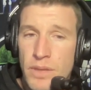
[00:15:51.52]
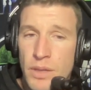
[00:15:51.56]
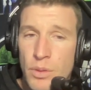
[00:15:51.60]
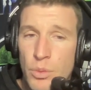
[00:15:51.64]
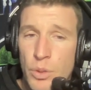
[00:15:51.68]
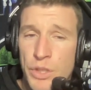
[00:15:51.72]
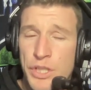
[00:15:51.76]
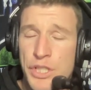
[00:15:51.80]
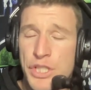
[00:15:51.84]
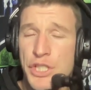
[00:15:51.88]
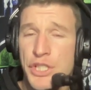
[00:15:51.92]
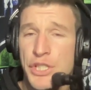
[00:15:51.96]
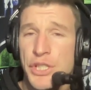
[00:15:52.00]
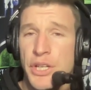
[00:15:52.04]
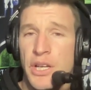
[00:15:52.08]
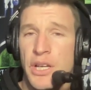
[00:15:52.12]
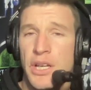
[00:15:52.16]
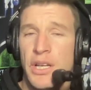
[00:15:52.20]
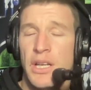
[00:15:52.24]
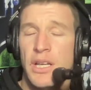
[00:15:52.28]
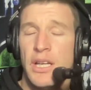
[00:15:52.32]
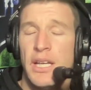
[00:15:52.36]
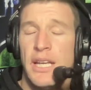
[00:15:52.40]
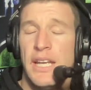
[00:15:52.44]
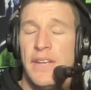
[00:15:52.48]
which
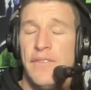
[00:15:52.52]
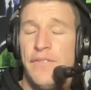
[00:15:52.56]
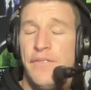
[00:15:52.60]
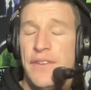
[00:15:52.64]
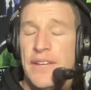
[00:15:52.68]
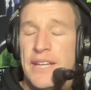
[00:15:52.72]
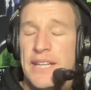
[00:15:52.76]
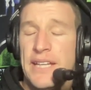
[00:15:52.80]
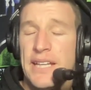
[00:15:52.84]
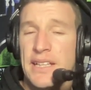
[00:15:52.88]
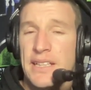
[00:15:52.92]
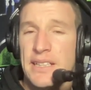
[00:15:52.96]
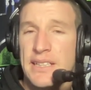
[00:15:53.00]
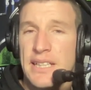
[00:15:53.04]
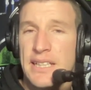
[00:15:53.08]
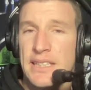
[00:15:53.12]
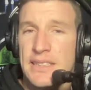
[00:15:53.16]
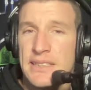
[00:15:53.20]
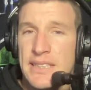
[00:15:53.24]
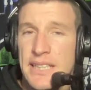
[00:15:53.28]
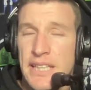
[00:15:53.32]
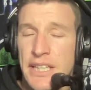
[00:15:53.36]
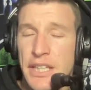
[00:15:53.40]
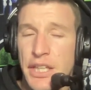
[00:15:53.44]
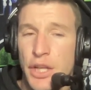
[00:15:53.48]
if he can
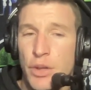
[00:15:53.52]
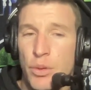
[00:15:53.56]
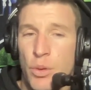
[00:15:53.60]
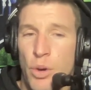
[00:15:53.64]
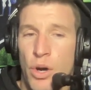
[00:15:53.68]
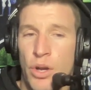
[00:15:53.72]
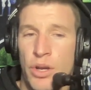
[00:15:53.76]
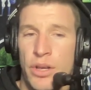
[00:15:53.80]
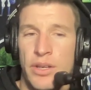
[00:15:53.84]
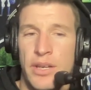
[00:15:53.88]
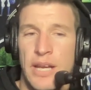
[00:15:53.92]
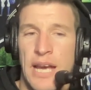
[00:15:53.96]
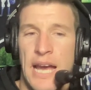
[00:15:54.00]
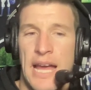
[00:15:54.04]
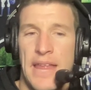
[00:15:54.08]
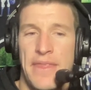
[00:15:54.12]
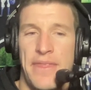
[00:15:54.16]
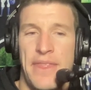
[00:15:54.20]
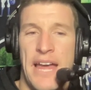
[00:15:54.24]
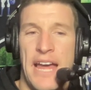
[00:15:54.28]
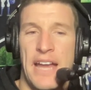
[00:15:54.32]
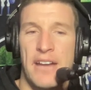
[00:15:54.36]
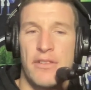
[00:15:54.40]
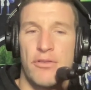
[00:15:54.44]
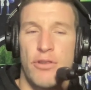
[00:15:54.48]
continue on
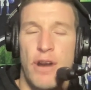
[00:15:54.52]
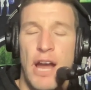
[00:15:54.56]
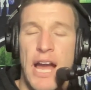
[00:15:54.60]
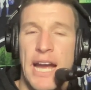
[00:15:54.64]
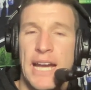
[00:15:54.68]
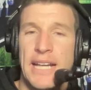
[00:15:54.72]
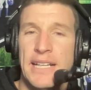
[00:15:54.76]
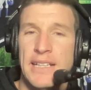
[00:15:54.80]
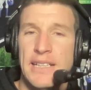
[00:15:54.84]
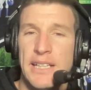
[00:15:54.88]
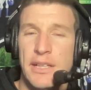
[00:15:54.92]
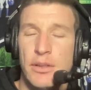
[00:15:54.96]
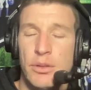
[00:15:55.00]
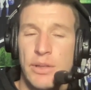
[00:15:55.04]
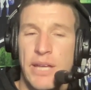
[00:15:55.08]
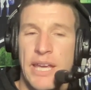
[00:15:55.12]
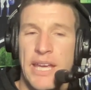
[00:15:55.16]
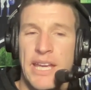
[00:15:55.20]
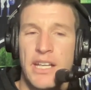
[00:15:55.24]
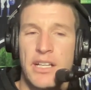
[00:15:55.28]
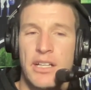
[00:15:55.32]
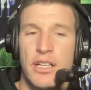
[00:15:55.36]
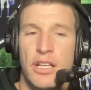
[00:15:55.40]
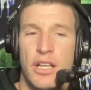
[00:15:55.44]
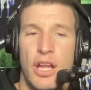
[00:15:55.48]
at that rate, he'll
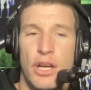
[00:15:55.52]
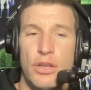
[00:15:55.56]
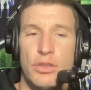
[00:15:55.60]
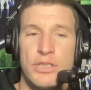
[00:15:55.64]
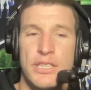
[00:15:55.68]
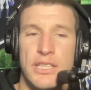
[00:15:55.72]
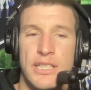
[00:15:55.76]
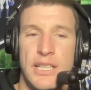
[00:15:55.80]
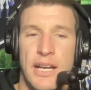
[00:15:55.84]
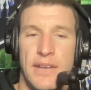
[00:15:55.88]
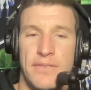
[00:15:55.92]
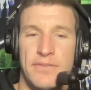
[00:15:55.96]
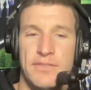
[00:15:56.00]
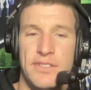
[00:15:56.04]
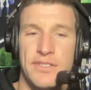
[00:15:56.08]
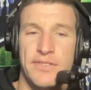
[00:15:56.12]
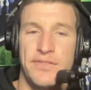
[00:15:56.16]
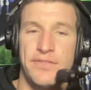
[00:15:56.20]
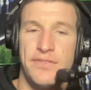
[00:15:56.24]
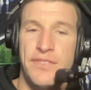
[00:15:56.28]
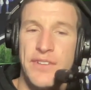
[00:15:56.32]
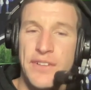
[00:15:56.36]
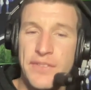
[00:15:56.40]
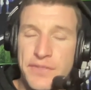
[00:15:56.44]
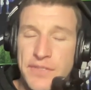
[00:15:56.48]
kick close enough to
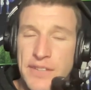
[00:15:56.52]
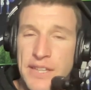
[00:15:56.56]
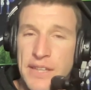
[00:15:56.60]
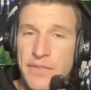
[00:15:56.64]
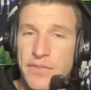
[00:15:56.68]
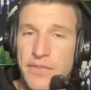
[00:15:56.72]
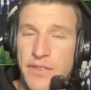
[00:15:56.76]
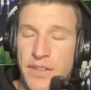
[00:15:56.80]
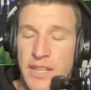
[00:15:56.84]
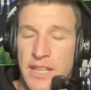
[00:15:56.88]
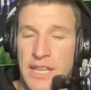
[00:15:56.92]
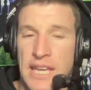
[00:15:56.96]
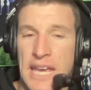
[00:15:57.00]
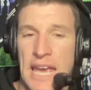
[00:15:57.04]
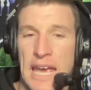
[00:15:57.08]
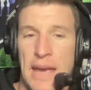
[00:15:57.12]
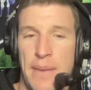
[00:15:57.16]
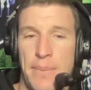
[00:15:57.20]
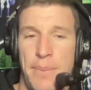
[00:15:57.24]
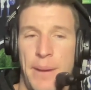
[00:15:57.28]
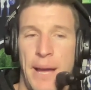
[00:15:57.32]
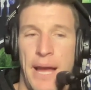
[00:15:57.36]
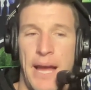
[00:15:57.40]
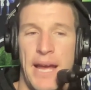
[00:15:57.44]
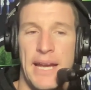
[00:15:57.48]
50 for the
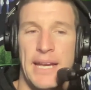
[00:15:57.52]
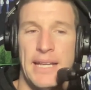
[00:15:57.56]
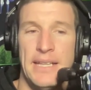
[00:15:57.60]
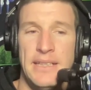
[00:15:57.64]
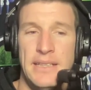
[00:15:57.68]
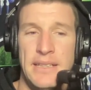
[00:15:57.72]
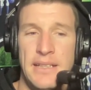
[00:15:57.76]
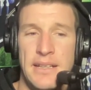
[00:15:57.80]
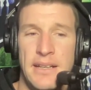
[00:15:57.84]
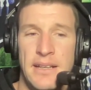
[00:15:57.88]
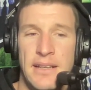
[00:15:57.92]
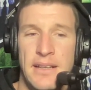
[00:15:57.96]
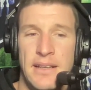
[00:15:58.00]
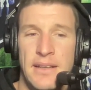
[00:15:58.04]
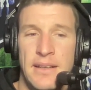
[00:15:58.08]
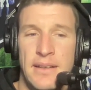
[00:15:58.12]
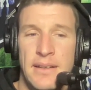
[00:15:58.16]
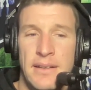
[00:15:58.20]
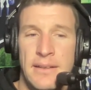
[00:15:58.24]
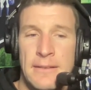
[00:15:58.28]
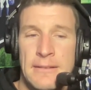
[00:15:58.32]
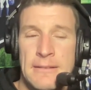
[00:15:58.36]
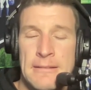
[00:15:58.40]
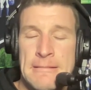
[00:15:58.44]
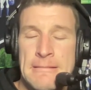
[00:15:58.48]
campaign.
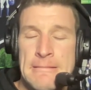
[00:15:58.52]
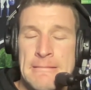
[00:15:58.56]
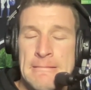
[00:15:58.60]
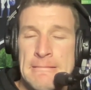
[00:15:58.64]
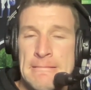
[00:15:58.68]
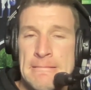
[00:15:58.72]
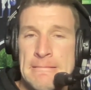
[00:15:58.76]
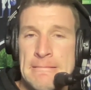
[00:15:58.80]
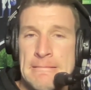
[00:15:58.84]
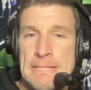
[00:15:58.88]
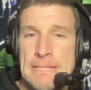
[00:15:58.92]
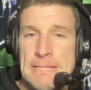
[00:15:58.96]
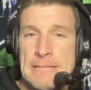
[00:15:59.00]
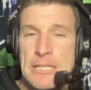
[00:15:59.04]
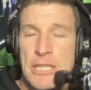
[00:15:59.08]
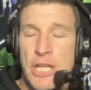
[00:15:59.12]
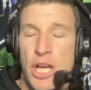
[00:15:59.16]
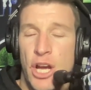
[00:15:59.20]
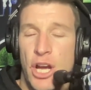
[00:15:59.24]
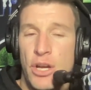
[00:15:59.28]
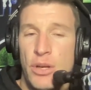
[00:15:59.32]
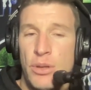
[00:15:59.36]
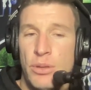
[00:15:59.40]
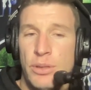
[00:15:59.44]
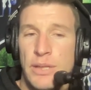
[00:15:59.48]

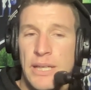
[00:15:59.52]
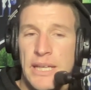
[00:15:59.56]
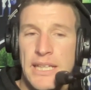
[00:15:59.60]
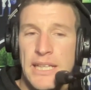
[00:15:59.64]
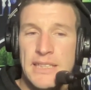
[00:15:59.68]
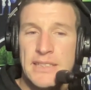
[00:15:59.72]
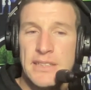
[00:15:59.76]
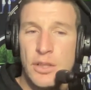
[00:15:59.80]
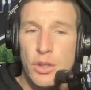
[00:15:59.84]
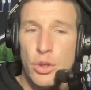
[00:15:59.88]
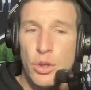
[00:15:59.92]
So he's